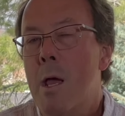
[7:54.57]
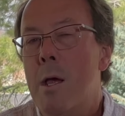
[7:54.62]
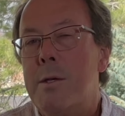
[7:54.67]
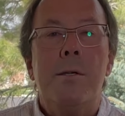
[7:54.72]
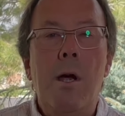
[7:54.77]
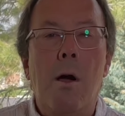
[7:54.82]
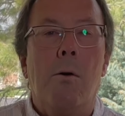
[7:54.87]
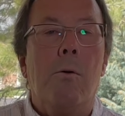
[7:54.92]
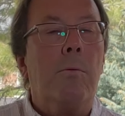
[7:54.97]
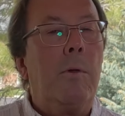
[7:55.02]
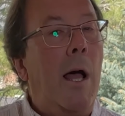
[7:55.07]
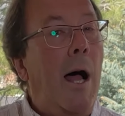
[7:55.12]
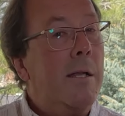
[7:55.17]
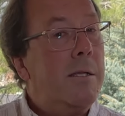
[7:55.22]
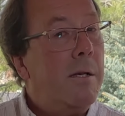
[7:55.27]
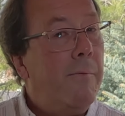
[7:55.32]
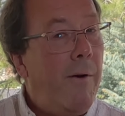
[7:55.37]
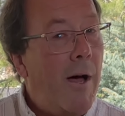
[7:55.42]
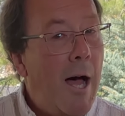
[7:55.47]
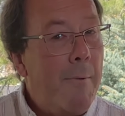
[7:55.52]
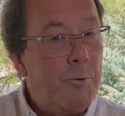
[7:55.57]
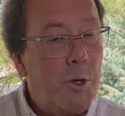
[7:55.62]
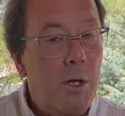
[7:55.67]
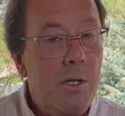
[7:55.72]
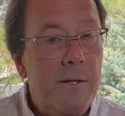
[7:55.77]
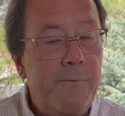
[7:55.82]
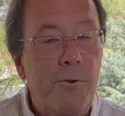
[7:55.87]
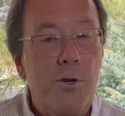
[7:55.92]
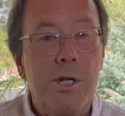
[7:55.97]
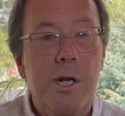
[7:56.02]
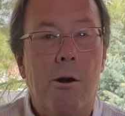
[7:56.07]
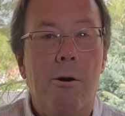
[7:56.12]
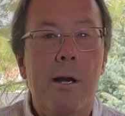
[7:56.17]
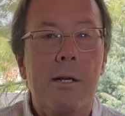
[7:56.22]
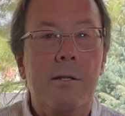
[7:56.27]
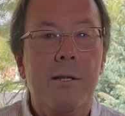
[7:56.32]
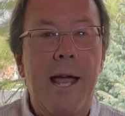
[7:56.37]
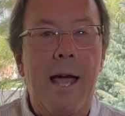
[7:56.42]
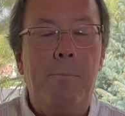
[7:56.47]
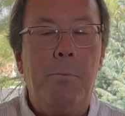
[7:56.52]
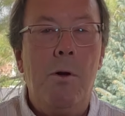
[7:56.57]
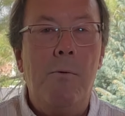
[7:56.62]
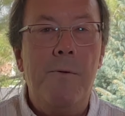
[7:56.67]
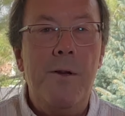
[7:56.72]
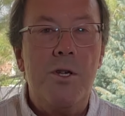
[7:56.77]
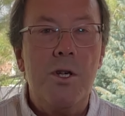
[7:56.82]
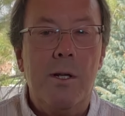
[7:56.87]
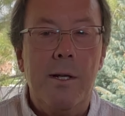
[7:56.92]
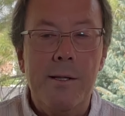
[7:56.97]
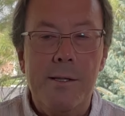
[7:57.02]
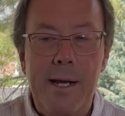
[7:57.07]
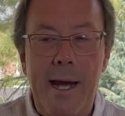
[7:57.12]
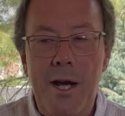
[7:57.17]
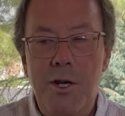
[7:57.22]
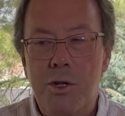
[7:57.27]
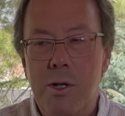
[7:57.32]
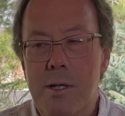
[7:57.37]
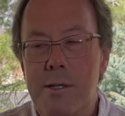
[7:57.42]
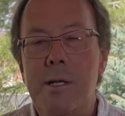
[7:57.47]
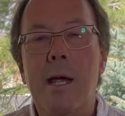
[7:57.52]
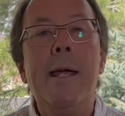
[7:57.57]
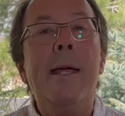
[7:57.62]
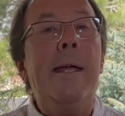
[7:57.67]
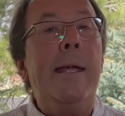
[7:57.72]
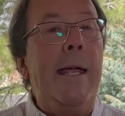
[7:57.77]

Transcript: So, lots of options for sharing Tableau visualizations,